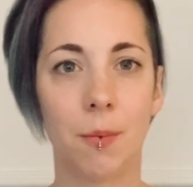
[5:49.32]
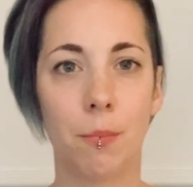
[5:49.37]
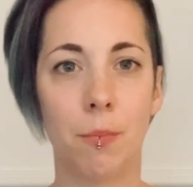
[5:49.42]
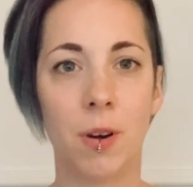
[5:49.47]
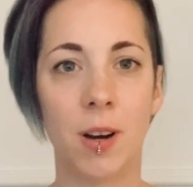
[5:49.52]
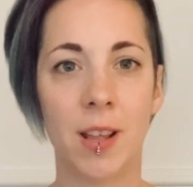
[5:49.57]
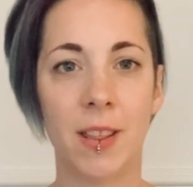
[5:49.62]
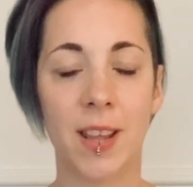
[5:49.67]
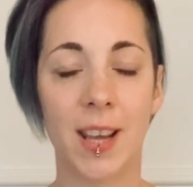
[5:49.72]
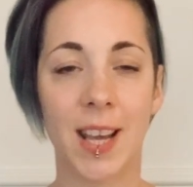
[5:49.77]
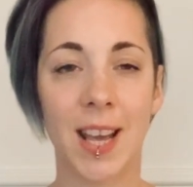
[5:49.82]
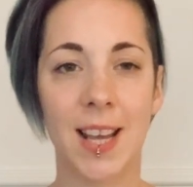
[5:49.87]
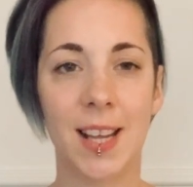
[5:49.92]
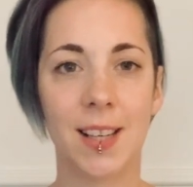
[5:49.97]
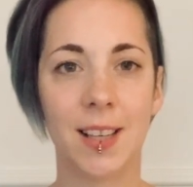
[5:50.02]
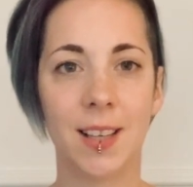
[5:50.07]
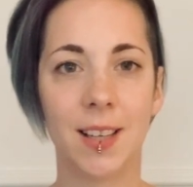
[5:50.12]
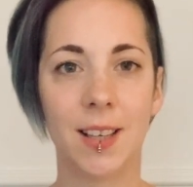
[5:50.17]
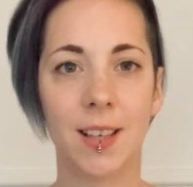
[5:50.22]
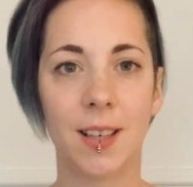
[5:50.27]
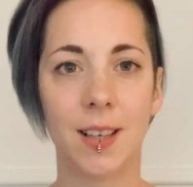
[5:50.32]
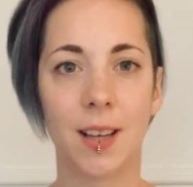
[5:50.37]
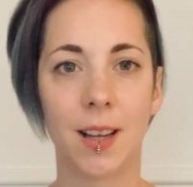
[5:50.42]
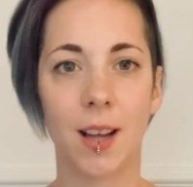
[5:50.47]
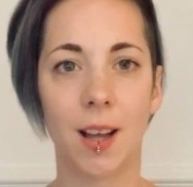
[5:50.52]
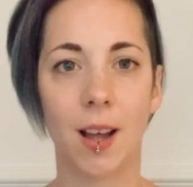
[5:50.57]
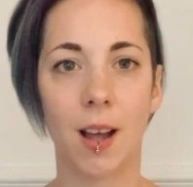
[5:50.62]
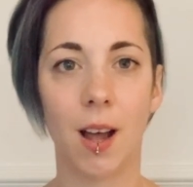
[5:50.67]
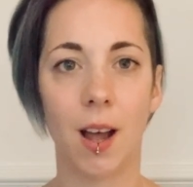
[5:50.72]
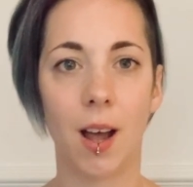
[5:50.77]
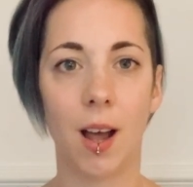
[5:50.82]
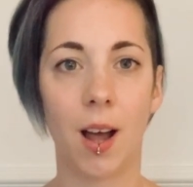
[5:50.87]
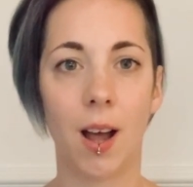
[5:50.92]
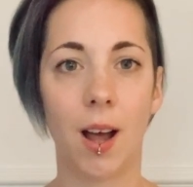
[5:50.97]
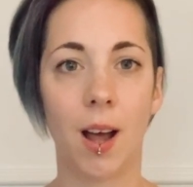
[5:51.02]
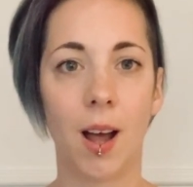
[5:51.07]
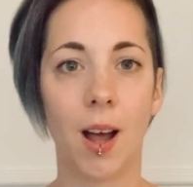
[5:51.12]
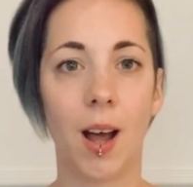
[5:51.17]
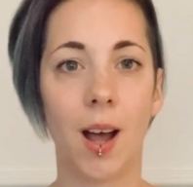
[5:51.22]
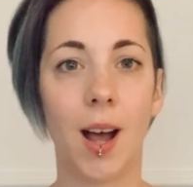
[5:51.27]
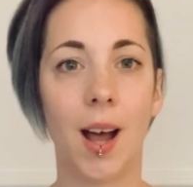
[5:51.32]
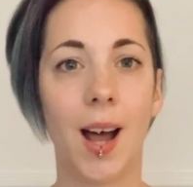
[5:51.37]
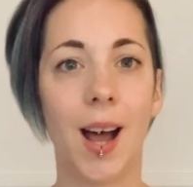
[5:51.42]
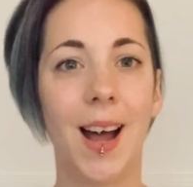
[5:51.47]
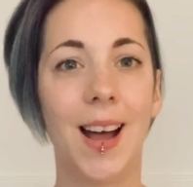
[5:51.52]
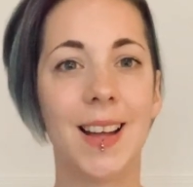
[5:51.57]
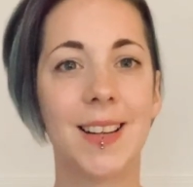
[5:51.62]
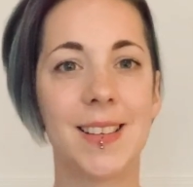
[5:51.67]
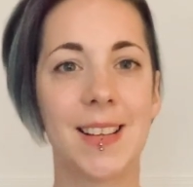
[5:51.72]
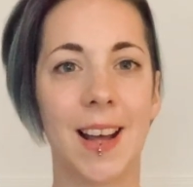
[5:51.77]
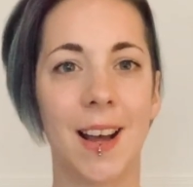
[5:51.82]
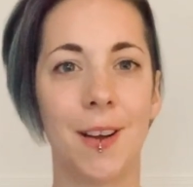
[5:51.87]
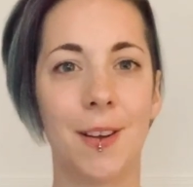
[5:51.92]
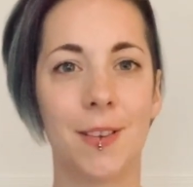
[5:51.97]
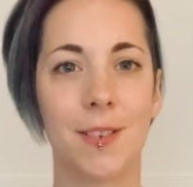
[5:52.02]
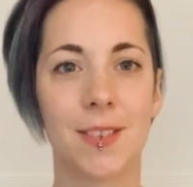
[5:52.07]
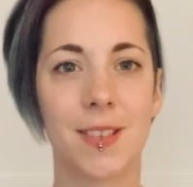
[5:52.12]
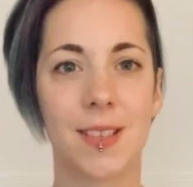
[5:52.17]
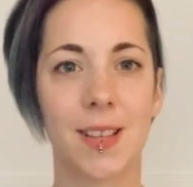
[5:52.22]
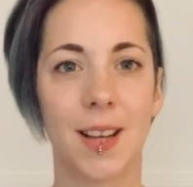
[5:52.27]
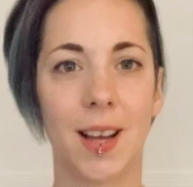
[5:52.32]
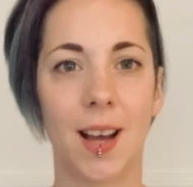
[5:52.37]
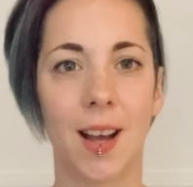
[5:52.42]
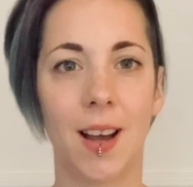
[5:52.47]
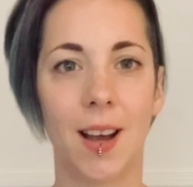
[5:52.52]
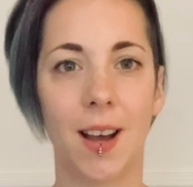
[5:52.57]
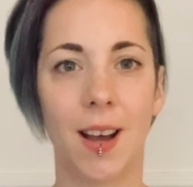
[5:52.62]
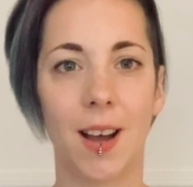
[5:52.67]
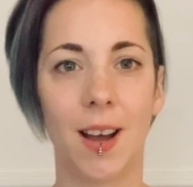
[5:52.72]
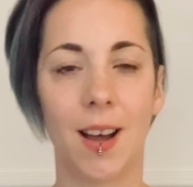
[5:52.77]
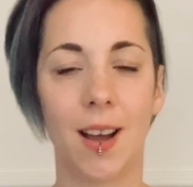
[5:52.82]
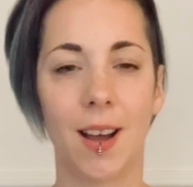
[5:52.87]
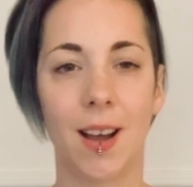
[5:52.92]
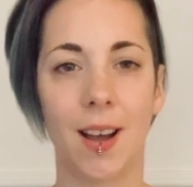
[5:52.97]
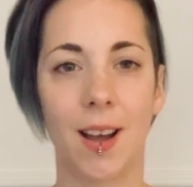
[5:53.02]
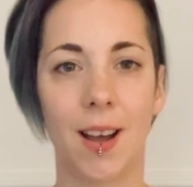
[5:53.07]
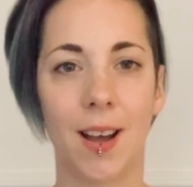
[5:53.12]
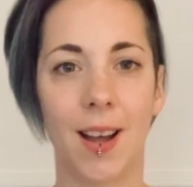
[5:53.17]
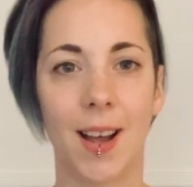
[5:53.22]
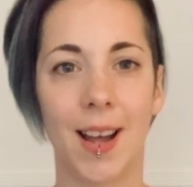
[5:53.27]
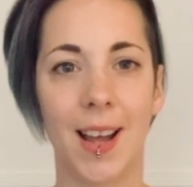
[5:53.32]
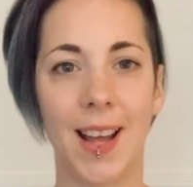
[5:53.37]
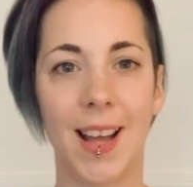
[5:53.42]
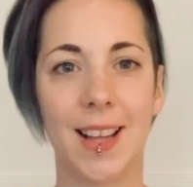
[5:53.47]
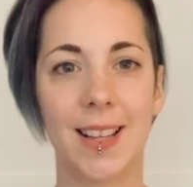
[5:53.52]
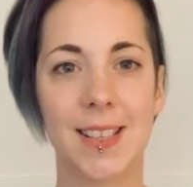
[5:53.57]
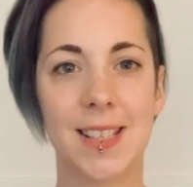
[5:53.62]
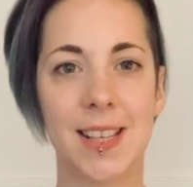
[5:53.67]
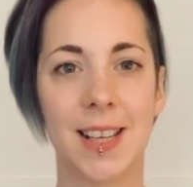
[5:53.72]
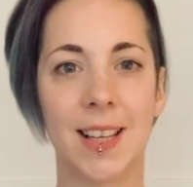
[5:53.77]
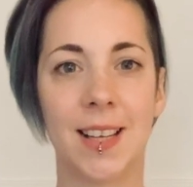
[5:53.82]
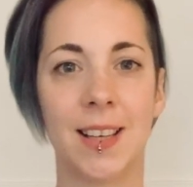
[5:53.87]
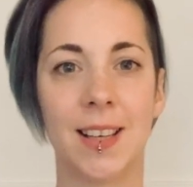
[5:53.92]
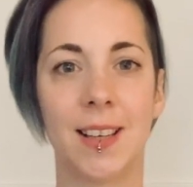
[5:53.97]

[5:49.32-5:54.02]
Breathing in and out, and in